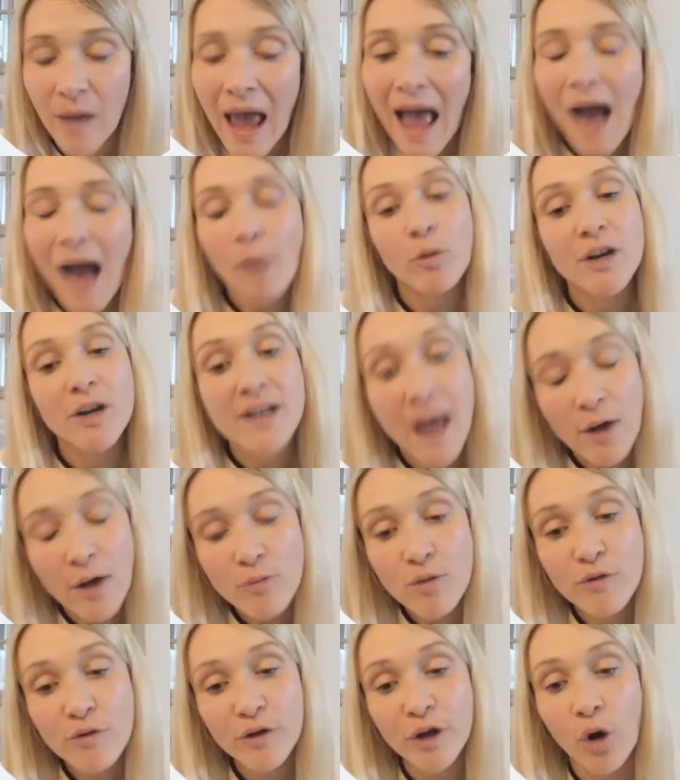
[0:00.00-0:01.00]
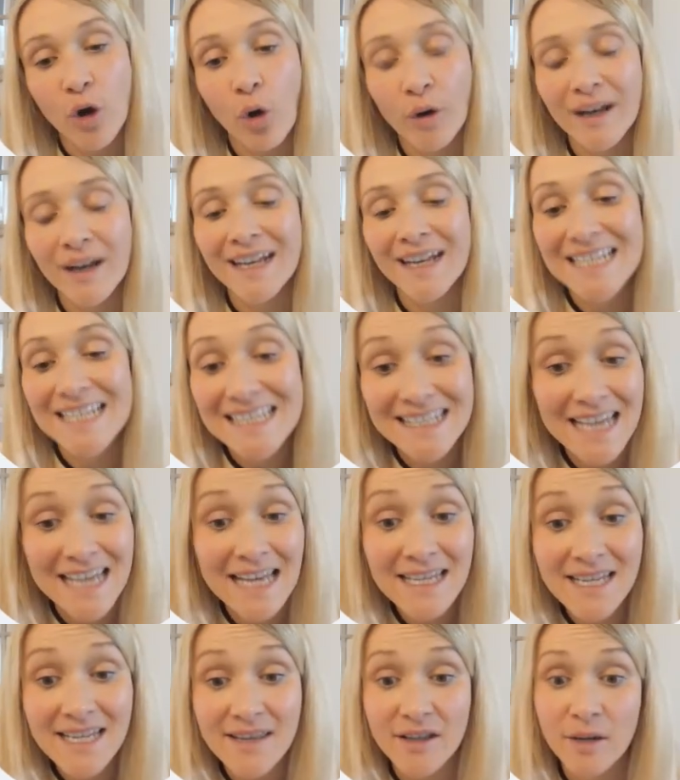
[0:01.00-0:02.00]
And we're now moving on and
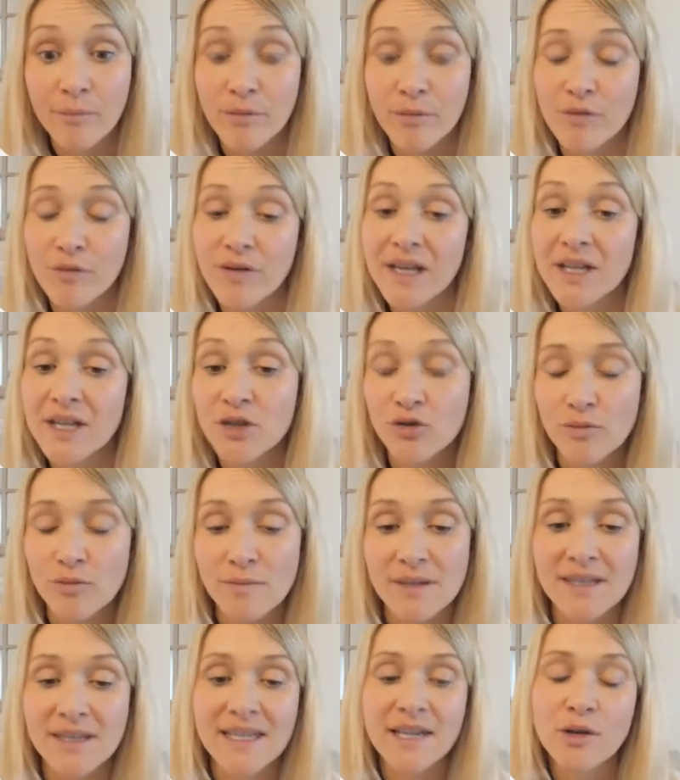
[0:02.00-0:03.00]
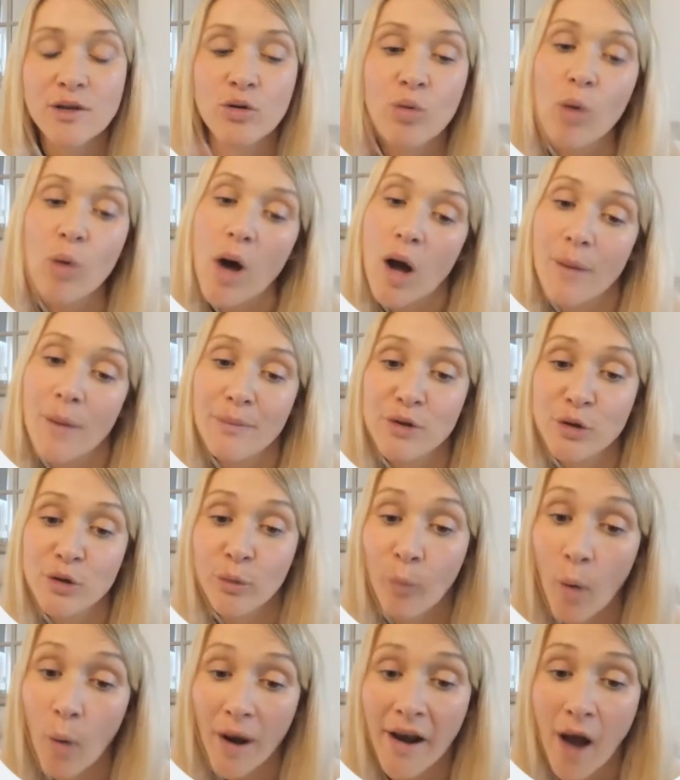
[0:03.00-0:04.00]
extending the number range from 0 up to
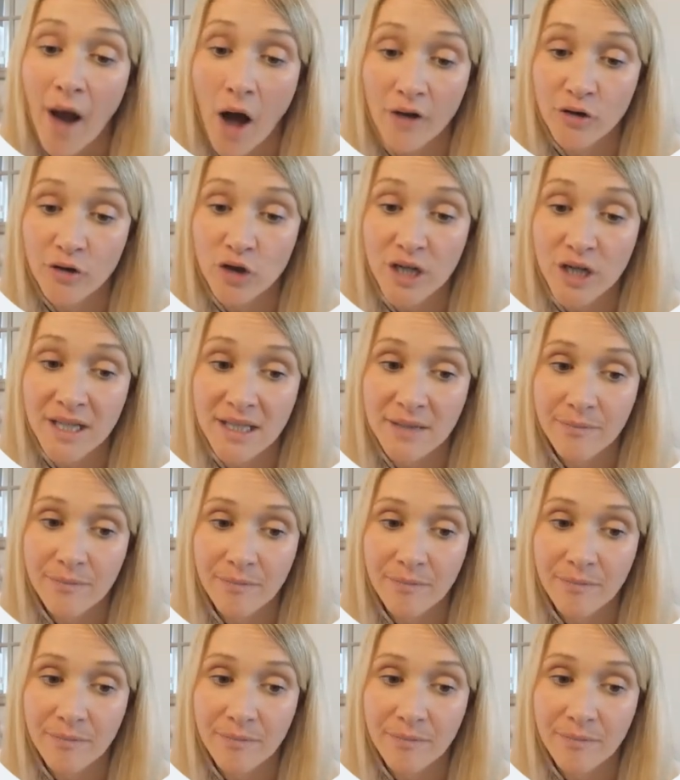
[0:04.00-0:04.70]
100.